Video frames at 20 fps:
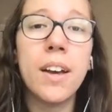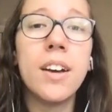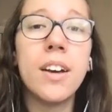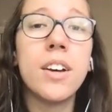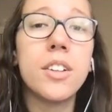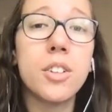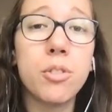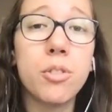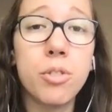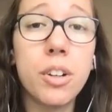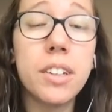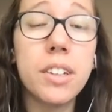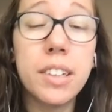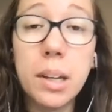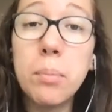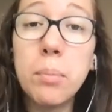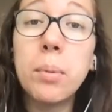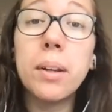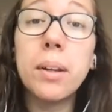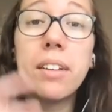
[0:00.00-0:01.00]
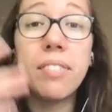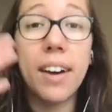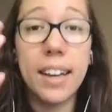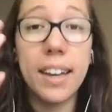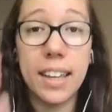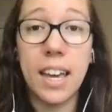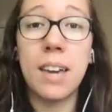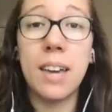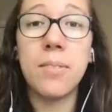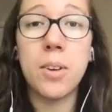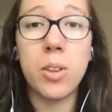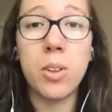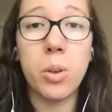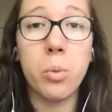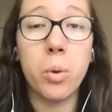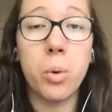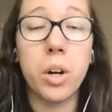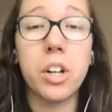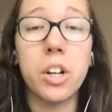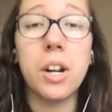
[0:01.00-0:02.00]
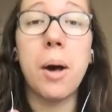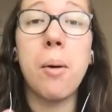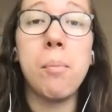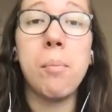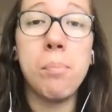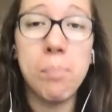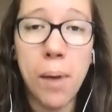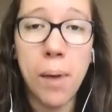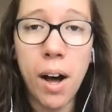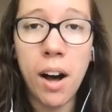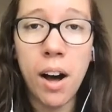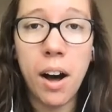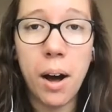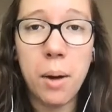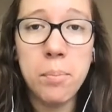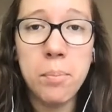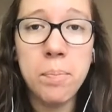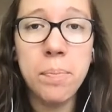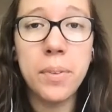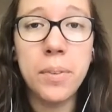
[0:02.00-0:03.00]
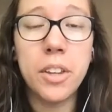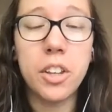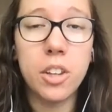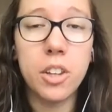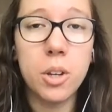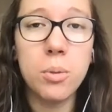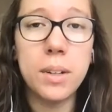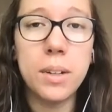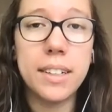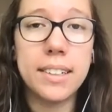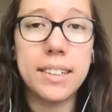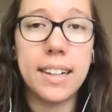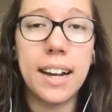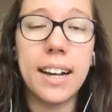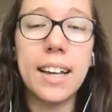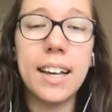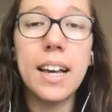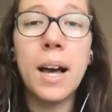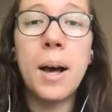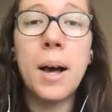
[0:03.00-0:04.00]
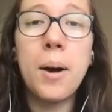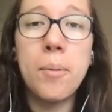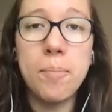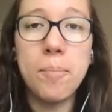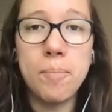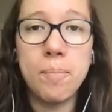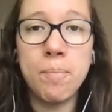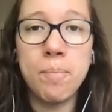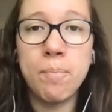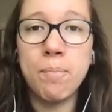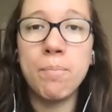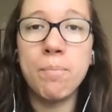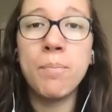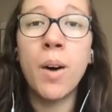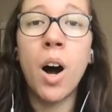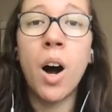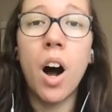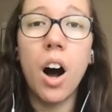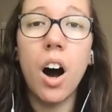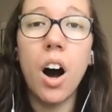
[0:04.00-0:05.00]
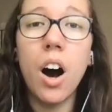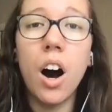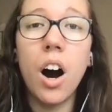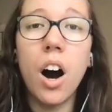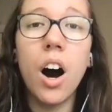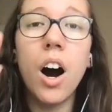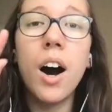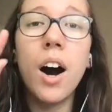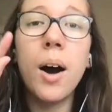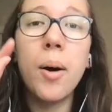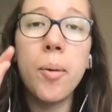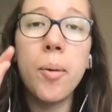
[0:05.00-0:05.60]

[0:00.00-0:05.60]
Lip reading: So for example, if I gave you the word mom, you would say, aw,